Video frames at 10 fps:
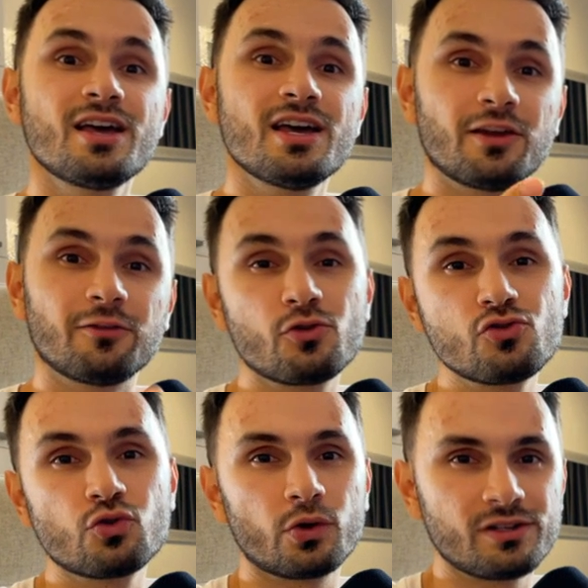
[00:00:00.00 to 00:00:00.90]
If you
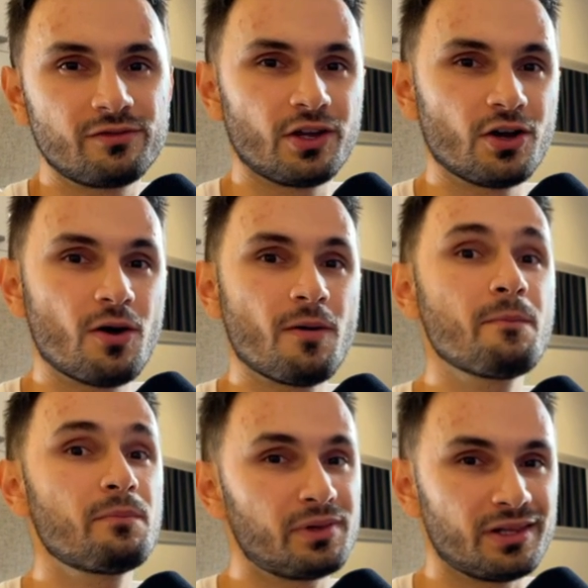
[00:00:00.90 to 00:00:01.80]
enjoyed this video,
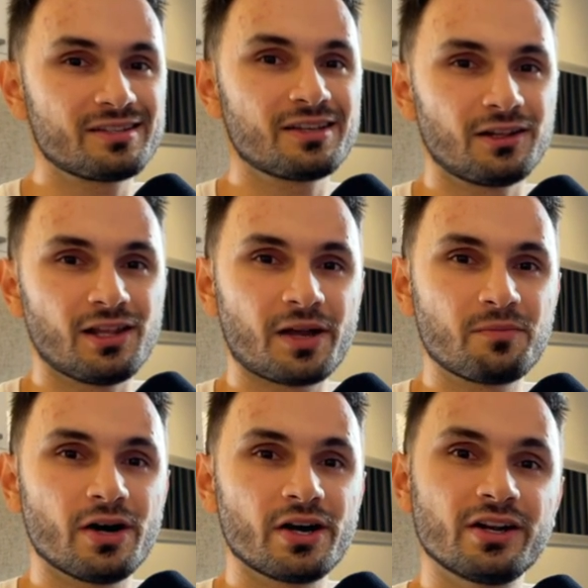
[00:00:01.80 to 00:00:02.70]
please hit the like
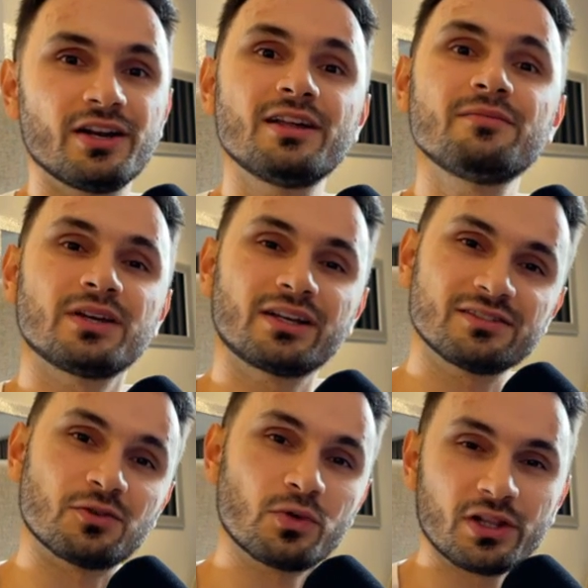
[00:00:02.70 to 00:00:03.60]
button because
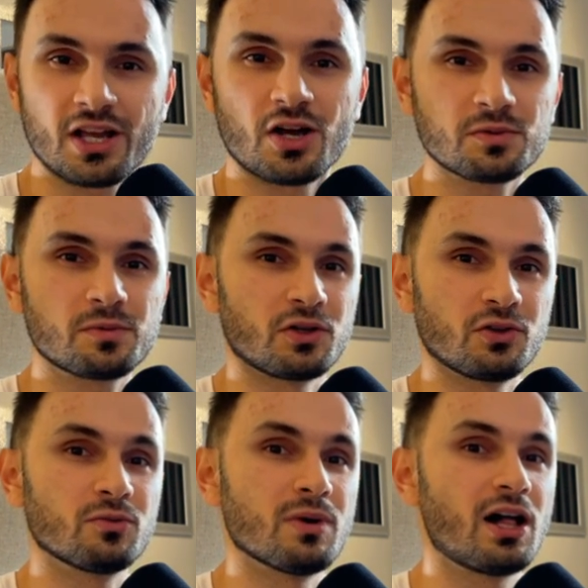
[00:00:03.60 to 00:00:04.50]
it really helps with the
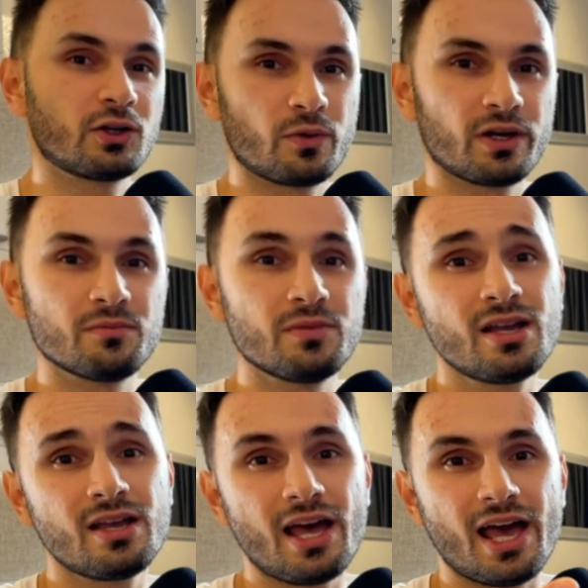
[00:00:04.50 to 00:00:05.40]
YouTube algorithm,
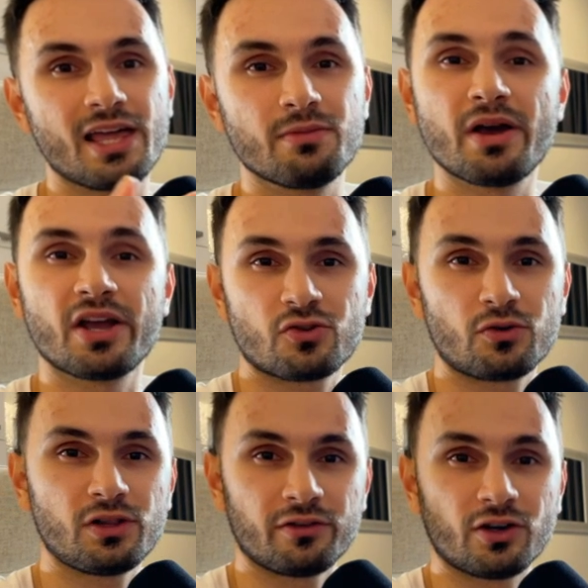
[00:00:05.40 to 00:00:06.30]
and make sure to
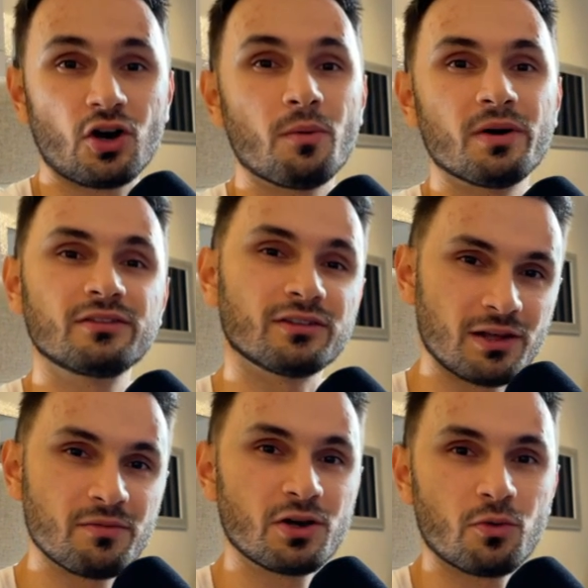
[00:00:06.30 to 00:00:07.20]
leave a comment to let
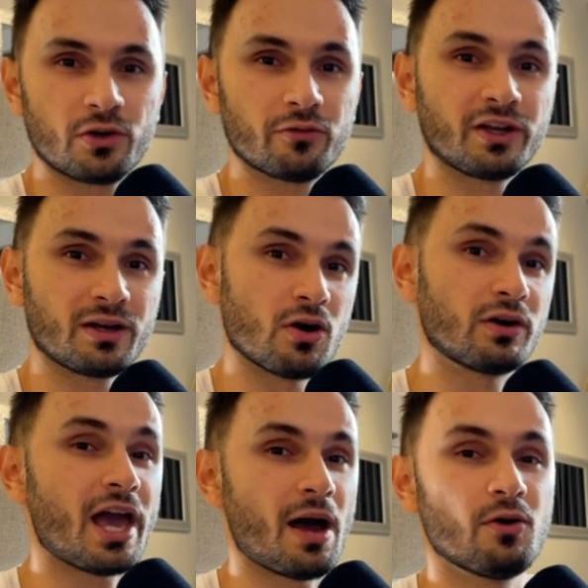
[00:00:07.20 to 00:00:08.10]
me know what you think about
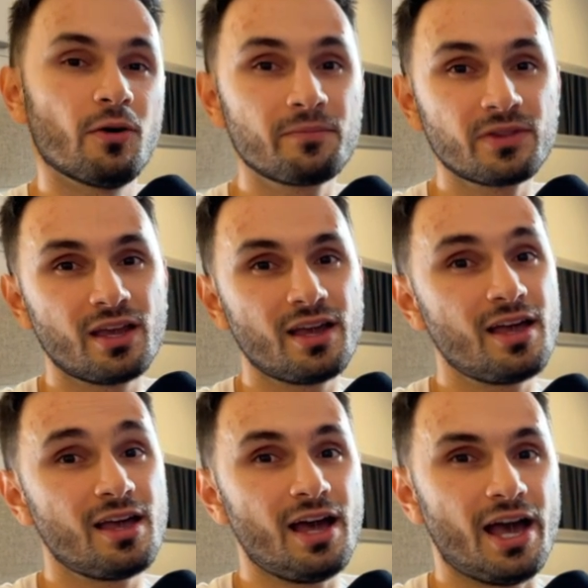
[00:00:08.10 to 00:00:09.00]
Camo.
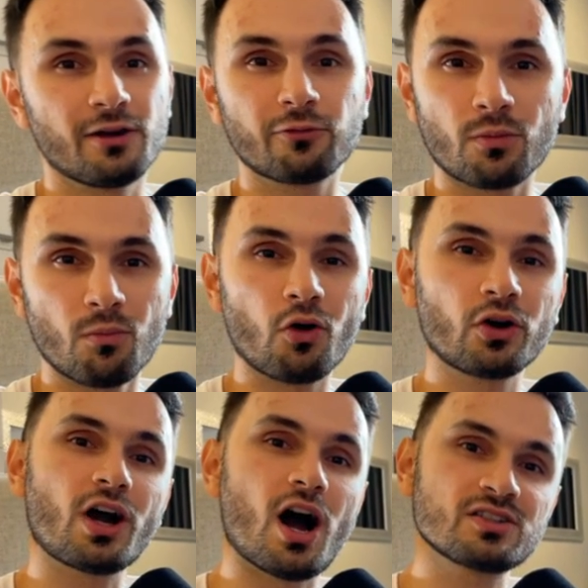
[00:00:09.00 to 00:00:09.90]
And for more
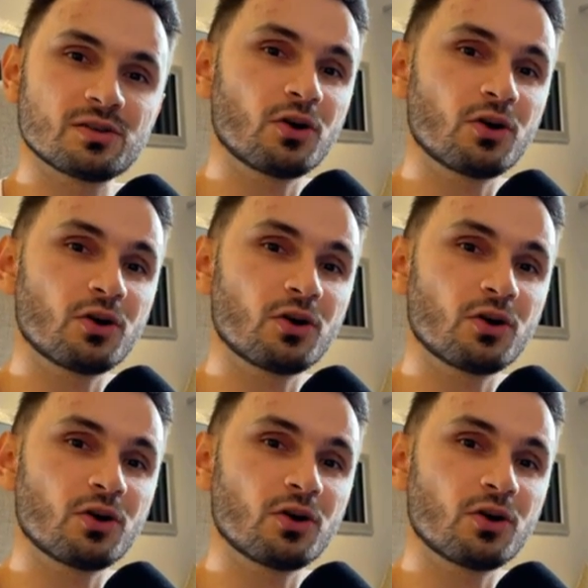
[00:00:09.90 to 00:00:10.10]
awesome